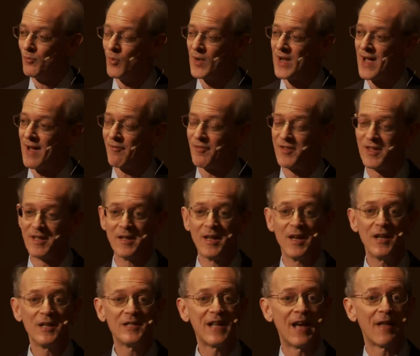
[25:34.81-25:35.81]
We have the
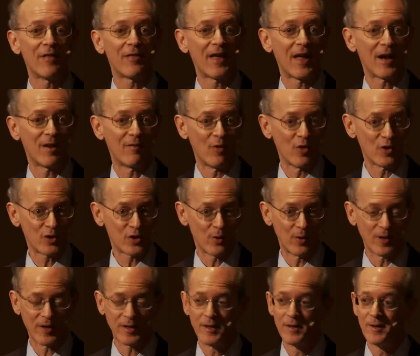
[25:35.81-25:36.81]
10th
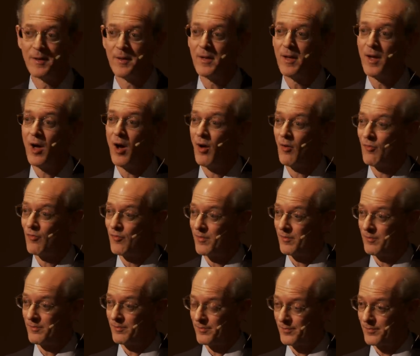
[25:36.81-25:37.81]
anniversary of
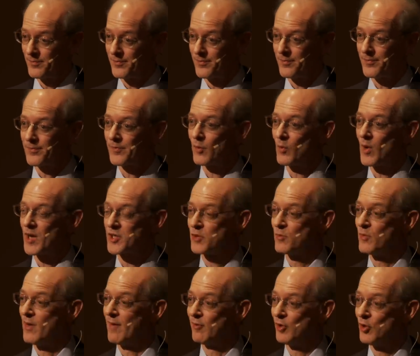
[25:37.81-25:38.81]
the
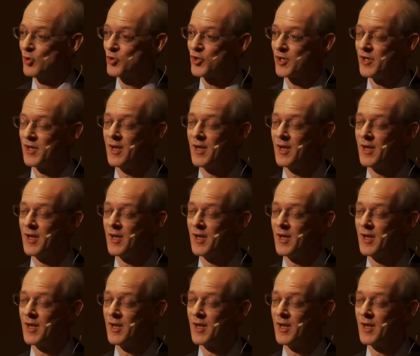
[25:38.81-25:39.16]
Russian Revolution.